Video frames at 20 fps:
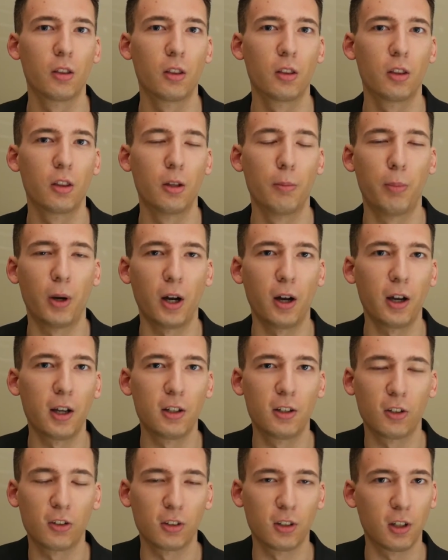the pie
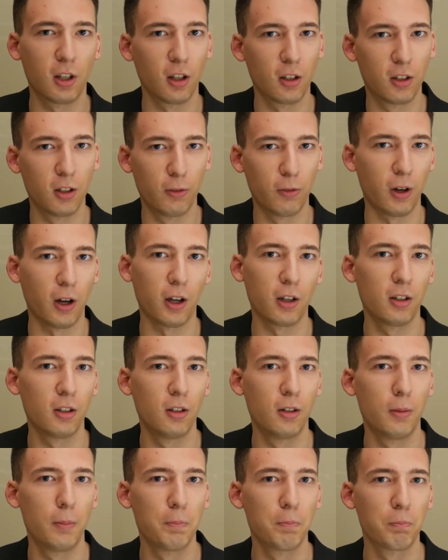doesn't get
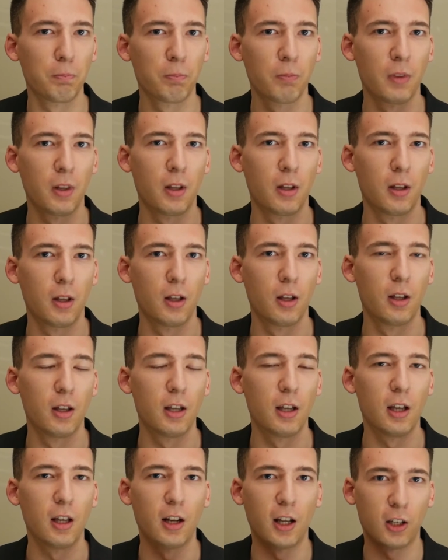divided,
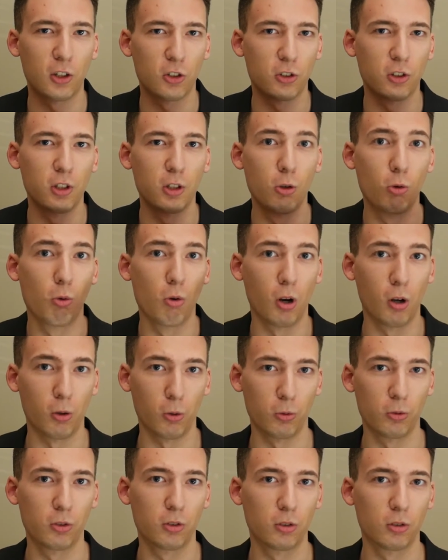it actually
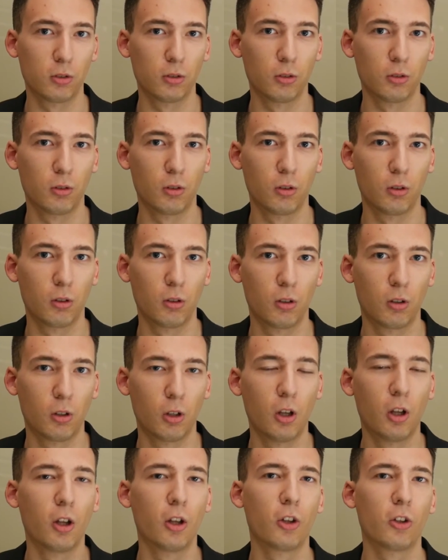grows.
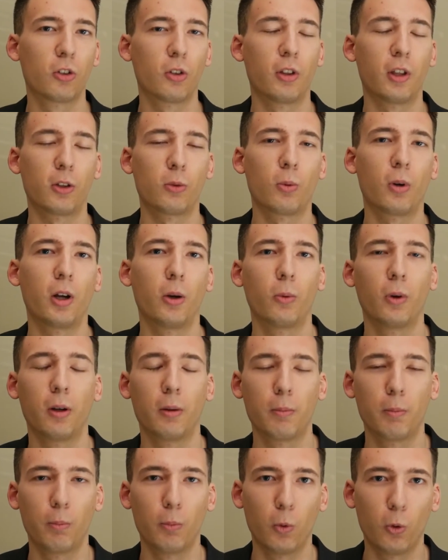So that's why I
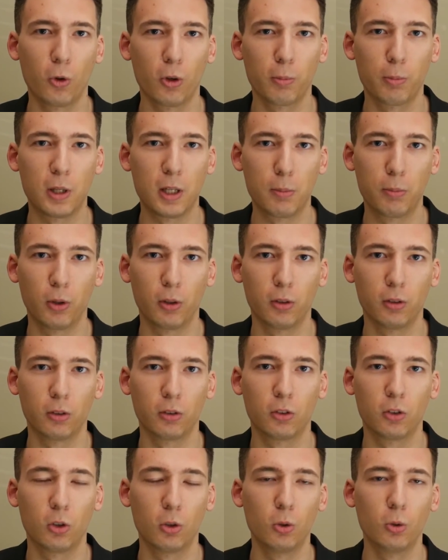want more
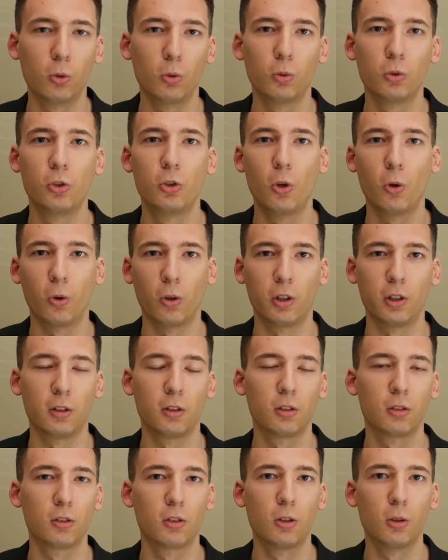people to
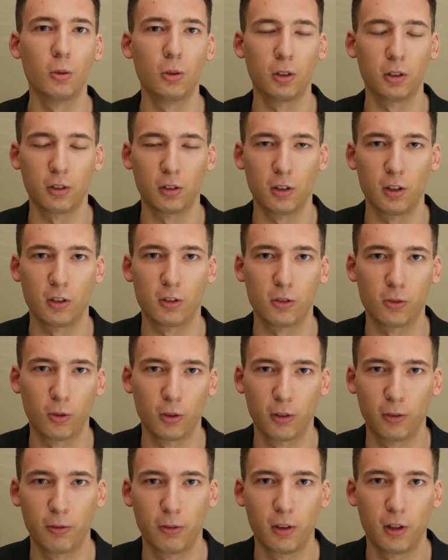join doing this
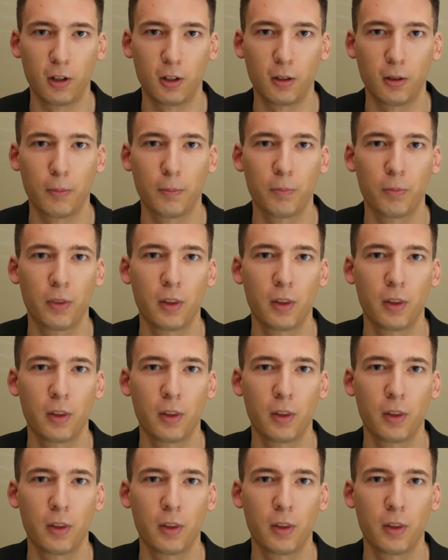sort of thing,